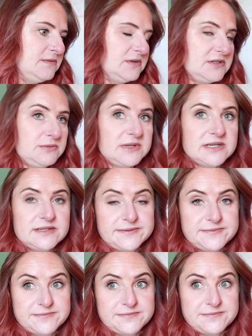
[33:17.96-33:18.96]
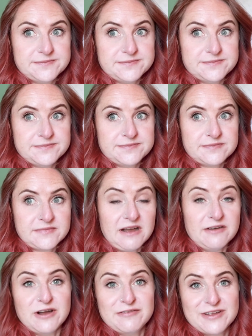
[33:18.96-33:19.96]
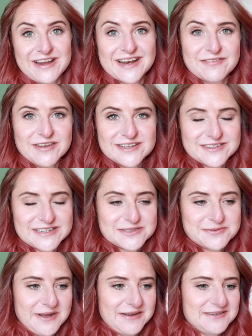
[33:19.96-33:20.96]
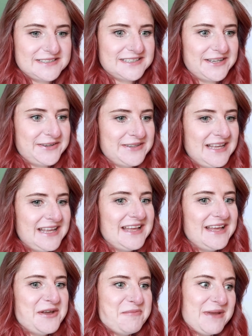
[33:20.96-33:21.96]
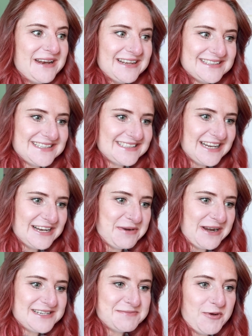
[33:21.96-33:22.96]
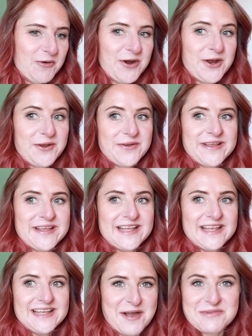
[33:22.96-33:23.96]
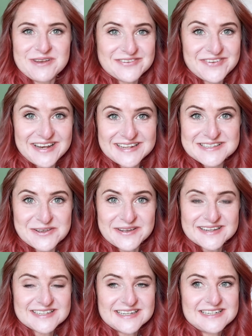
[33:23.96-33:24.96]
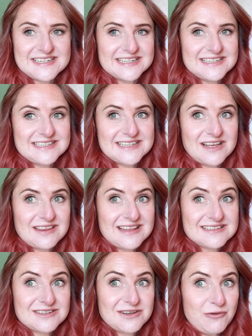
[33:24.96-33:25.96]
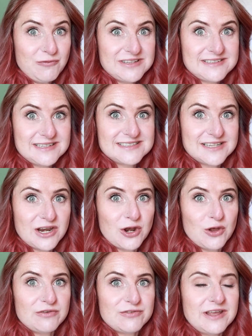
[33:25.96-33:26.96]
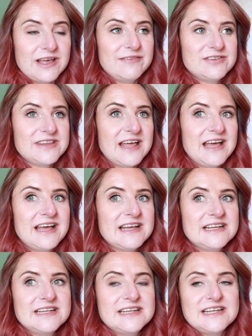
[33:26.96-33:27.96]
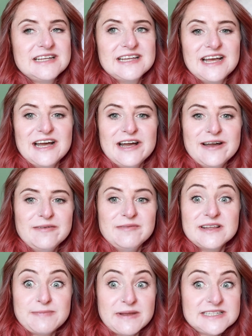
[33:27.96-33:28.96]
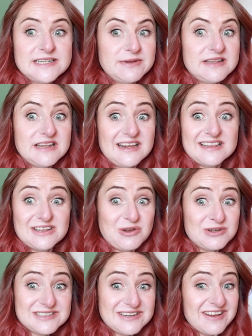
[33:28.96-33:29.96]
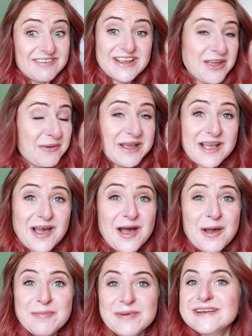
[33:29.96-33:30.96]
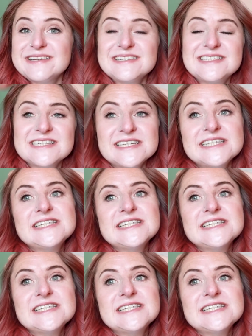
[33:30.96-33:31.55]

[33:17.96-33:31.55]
what's the word? Our 5-year anniversary as well, so be nice to celebrate tomorrow. I'm just feeling so excited. There's obviously still a lot of nerves there, especially with like the cost of living going up and